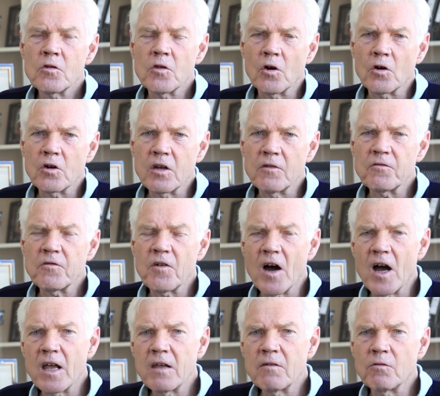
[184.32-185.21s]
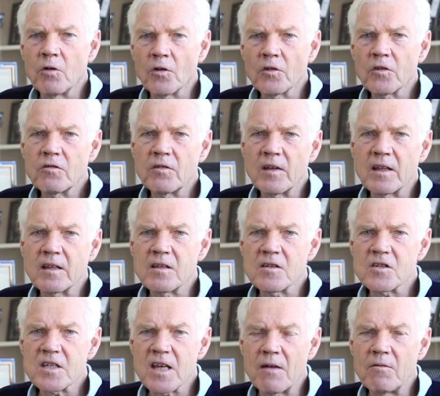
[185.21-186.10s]

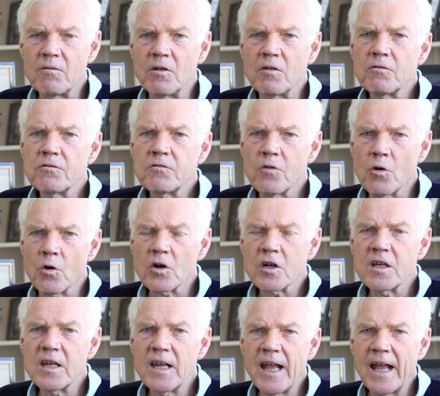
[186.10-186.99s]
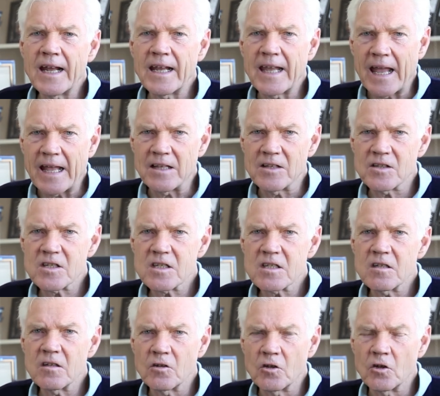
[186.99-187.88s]
127.40
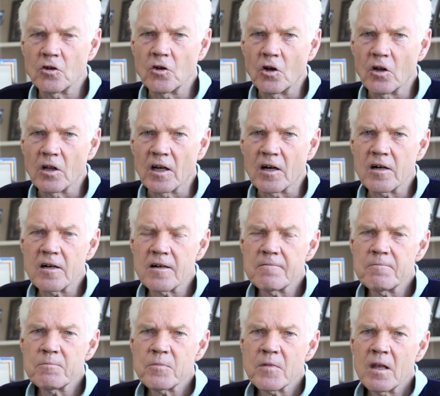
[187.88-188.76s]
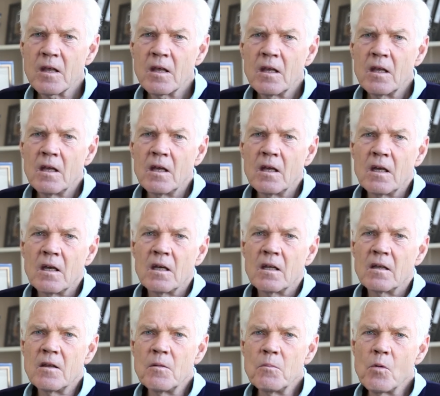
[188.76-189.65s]
against the dollar.
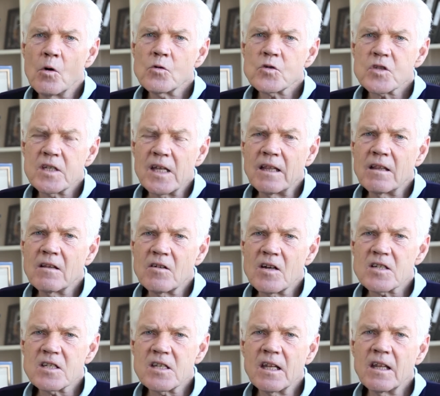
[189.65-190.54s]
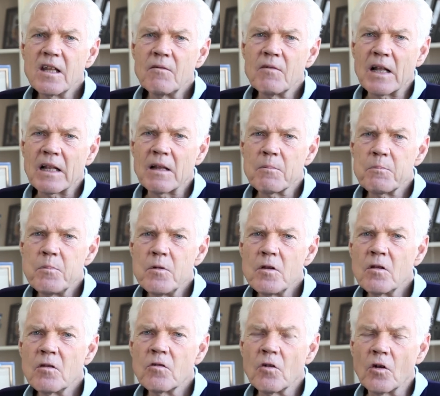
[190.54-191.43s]
The most interesting
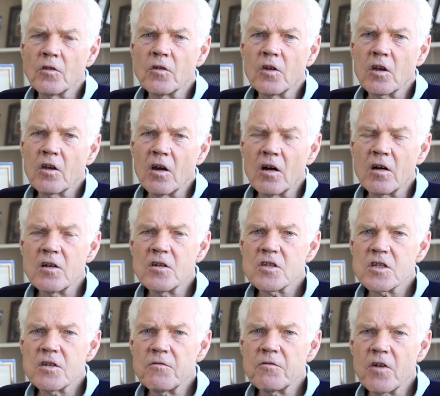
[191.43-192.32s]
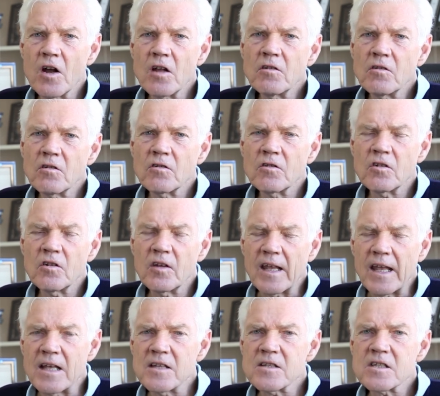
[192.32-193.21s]
development on the currency front
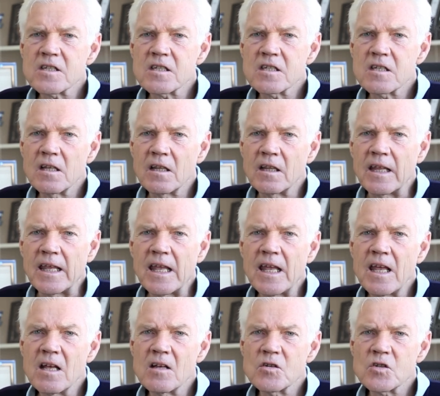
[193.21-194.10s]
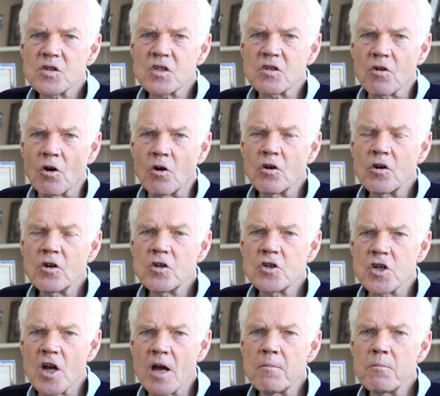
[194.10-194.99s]
is the
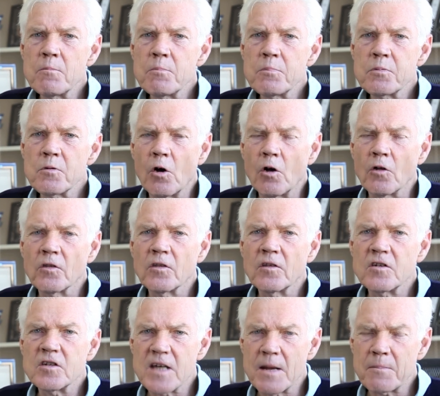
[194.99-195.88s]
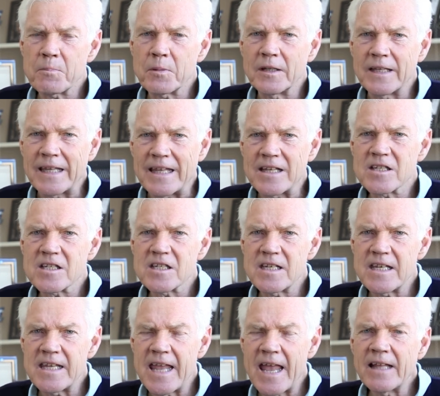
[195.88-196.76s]
strong jump on the Japanese
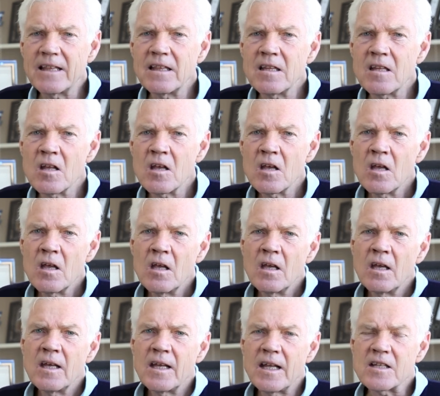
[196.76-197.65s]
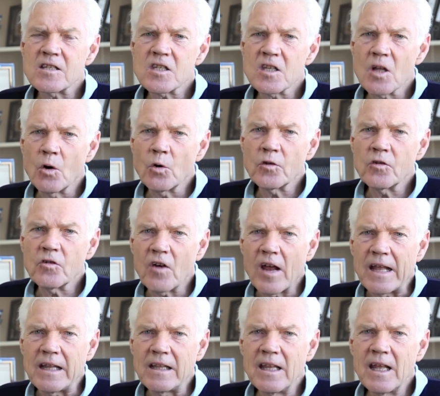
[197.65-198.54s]
yen. It's now
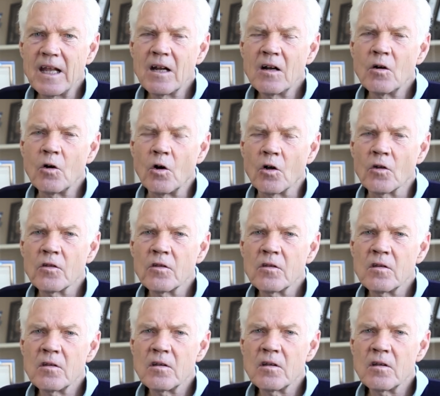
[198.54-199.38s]
trading on